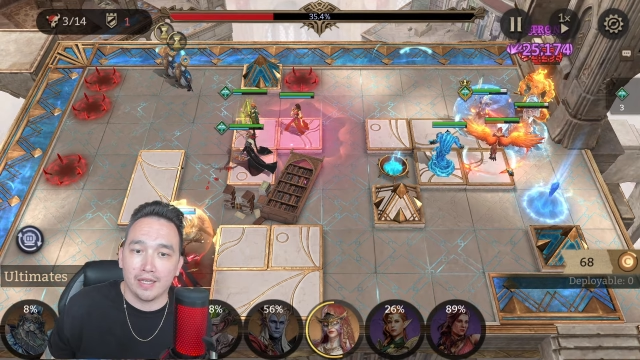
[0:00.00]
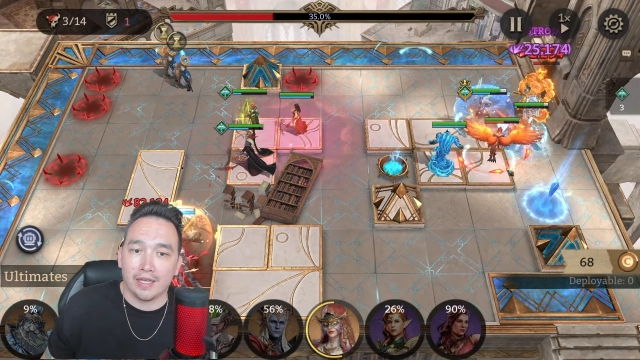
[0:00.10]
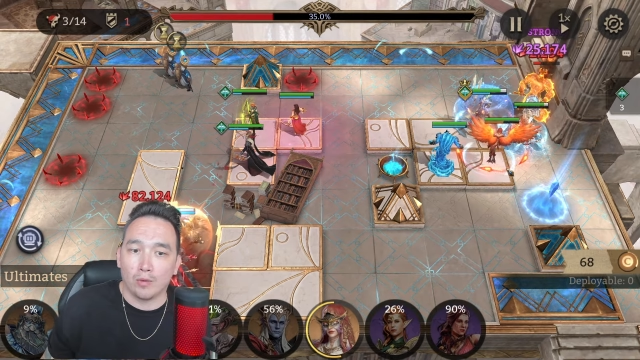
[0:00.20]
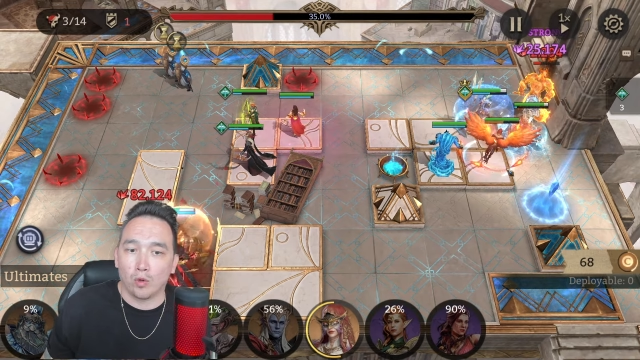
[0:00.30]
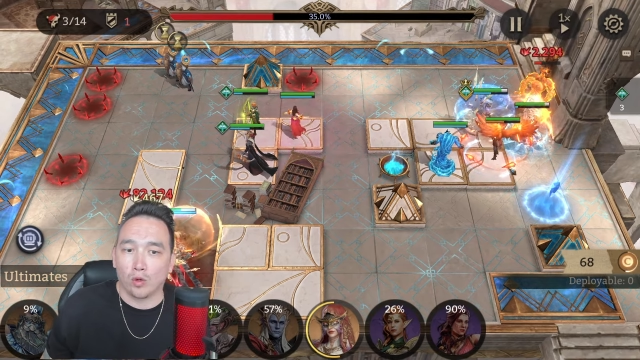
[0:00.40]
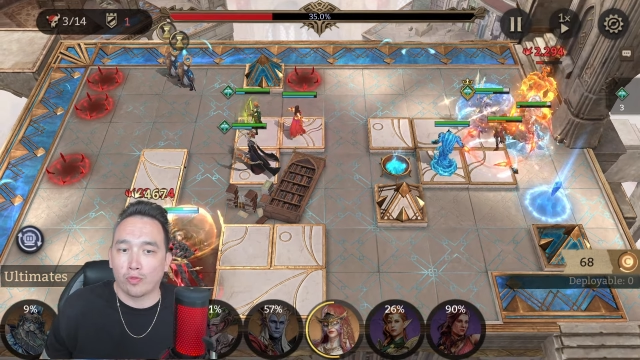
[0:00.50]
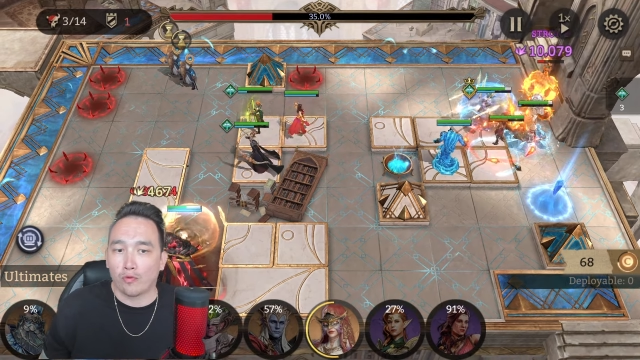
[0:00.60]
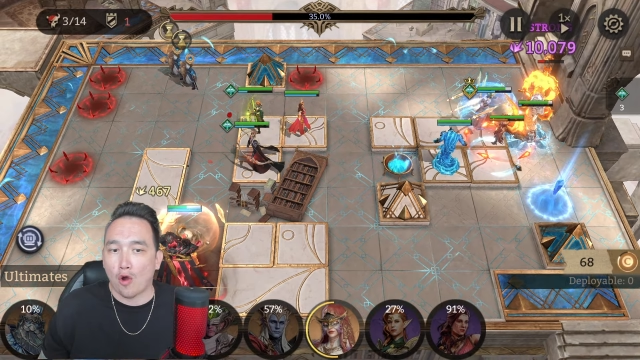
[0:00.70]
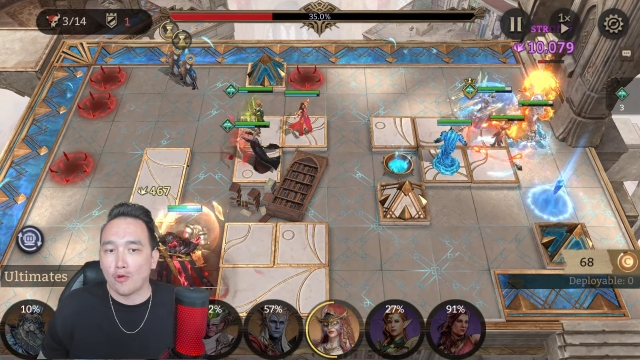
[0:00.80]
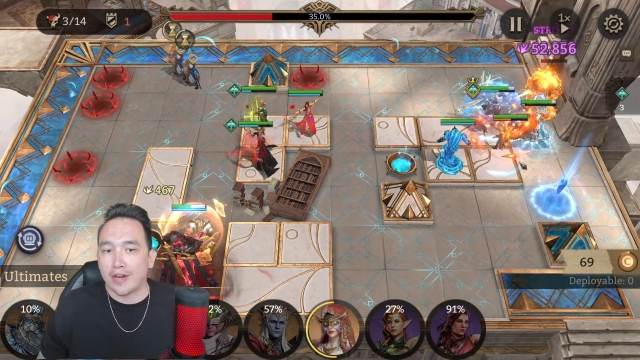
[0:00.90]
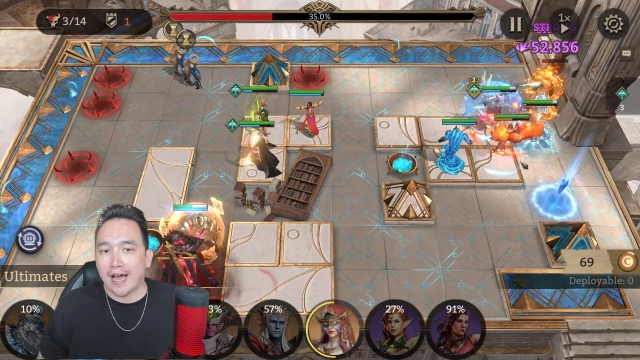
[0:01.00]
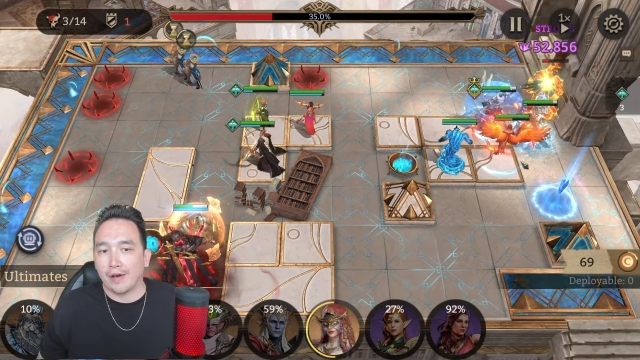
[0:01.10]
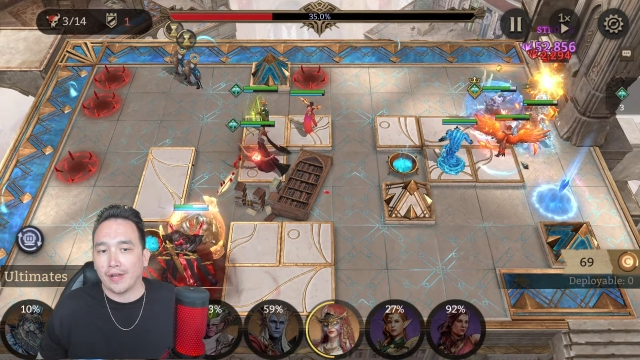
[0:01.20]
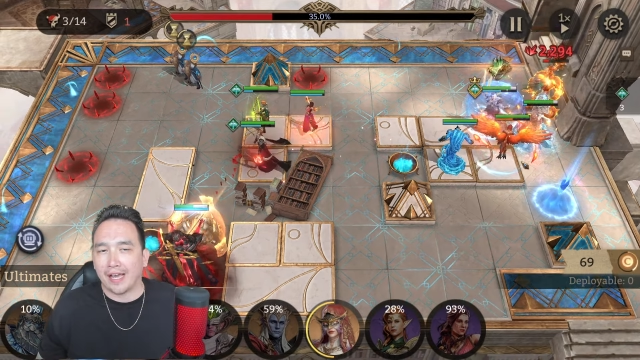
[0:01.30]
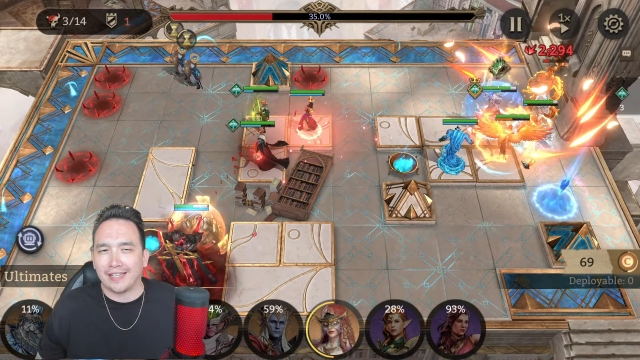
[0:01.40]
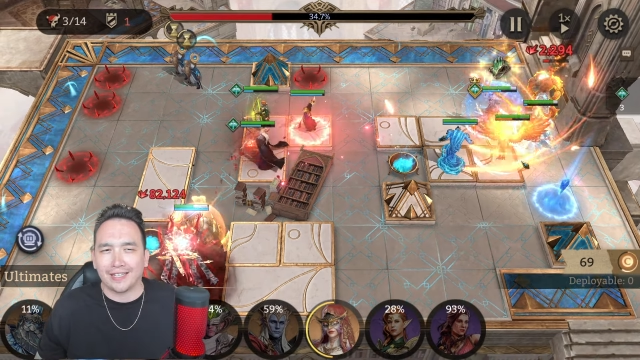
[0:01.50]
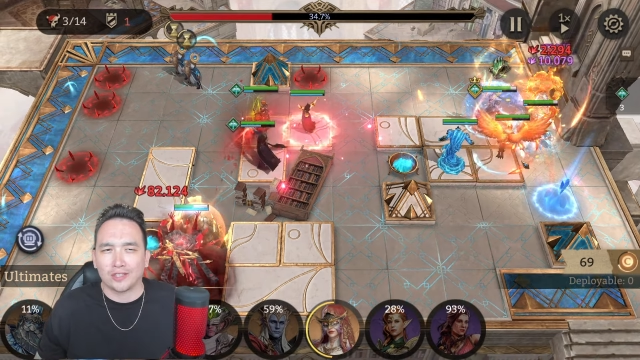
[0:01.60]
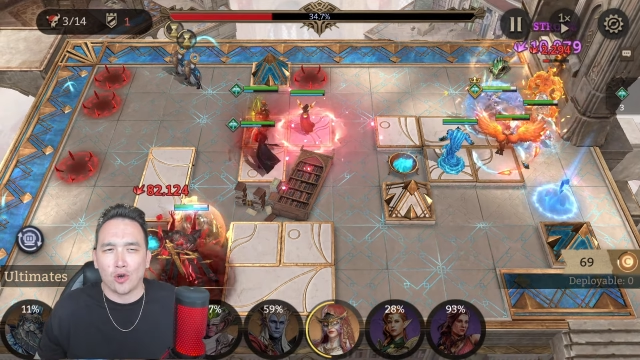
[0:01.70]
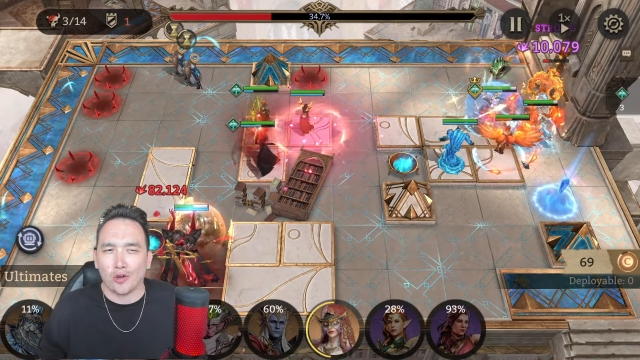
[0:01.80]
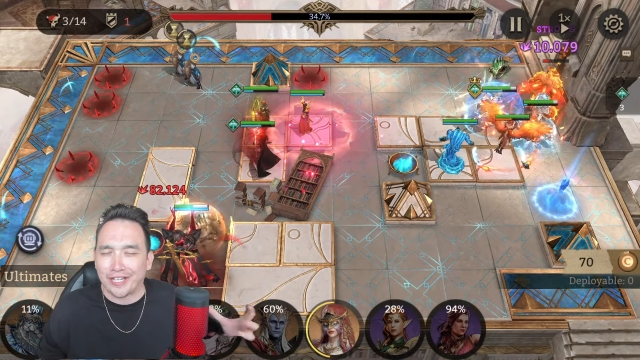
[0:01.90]
it will throw down i think
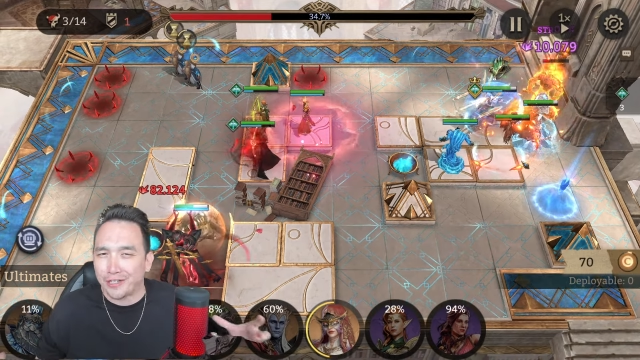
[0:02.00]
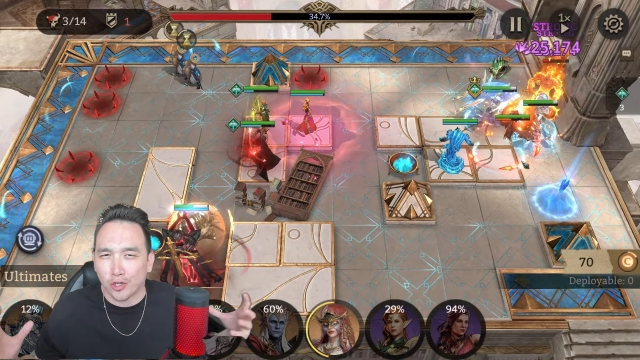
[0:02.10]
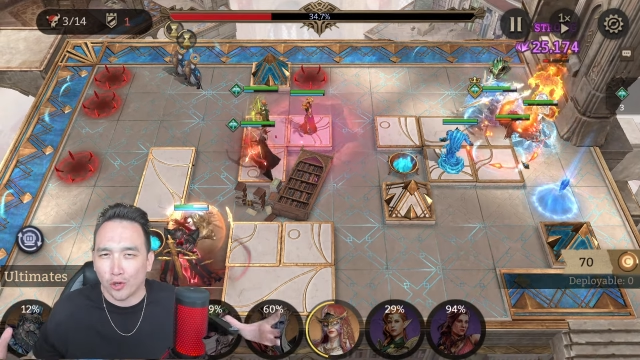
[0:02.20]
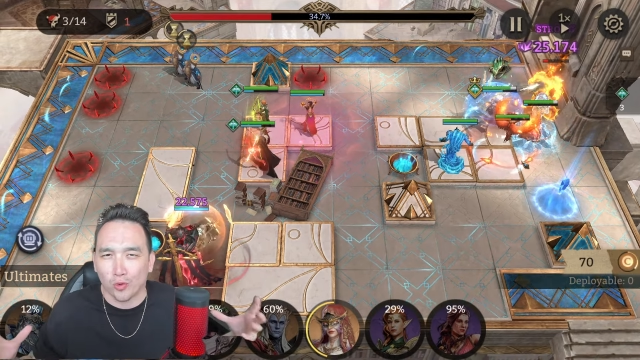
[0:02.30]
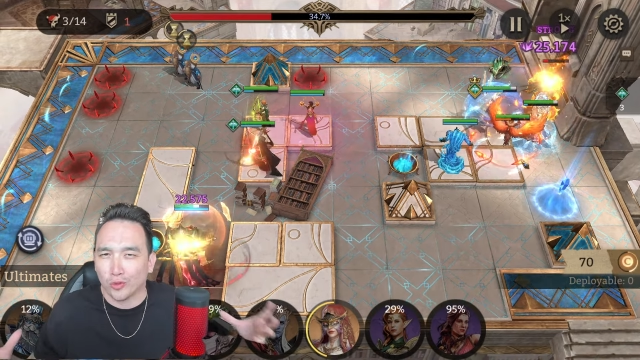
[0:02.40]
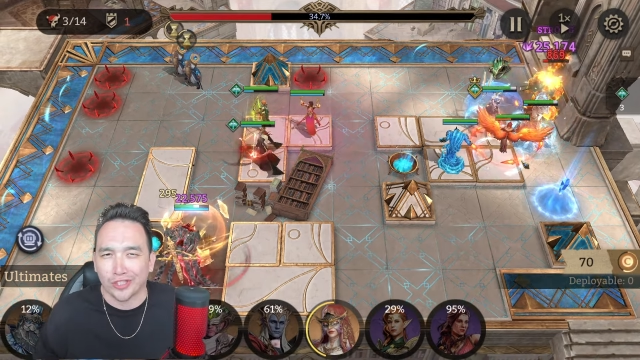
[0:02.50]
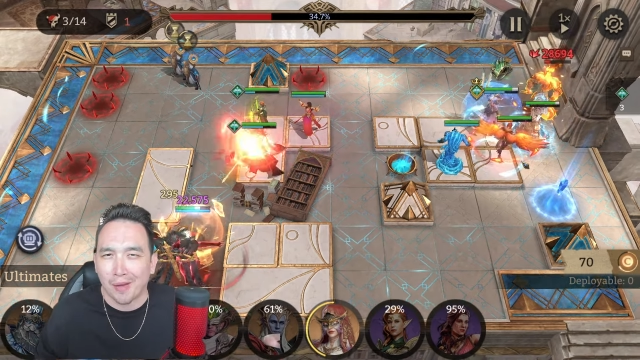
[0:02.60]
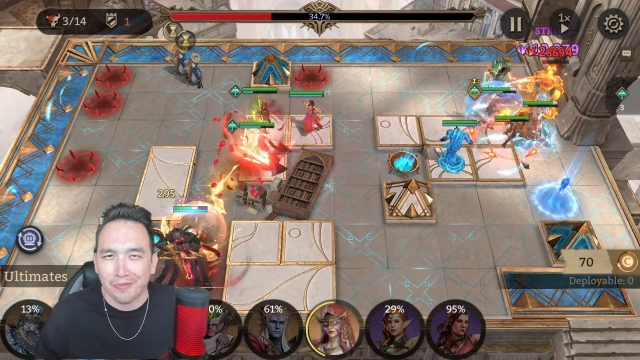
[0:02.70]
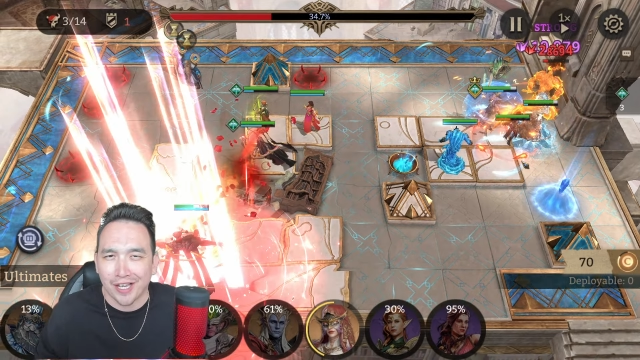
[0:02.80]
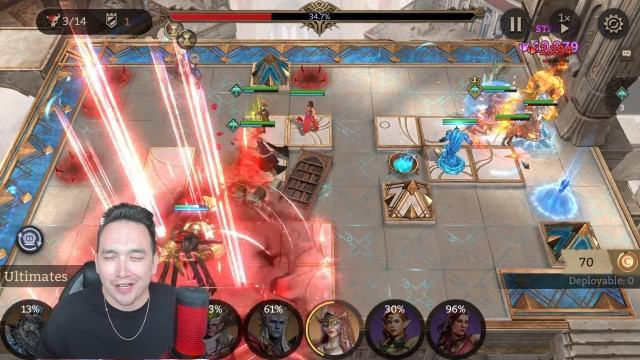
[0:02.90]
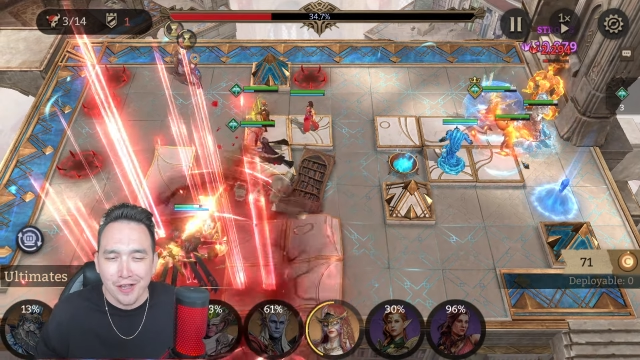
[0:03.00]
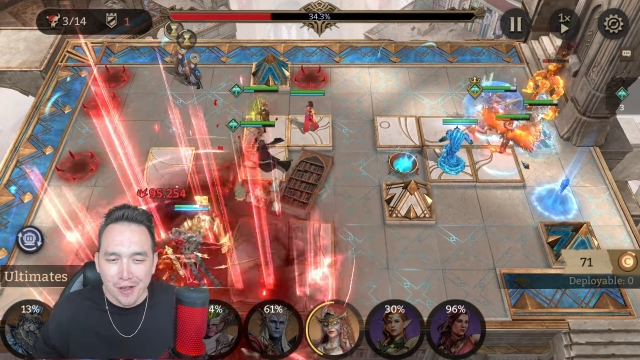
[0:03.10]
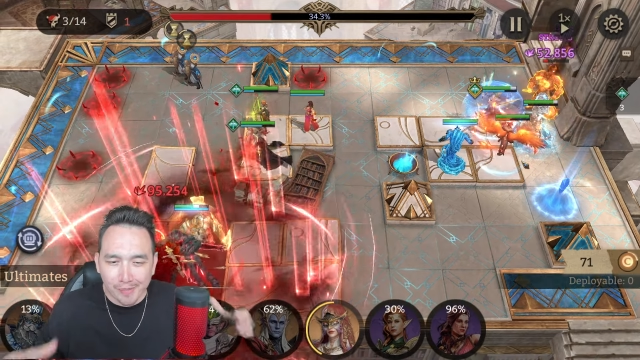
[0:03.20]
it's called eternal something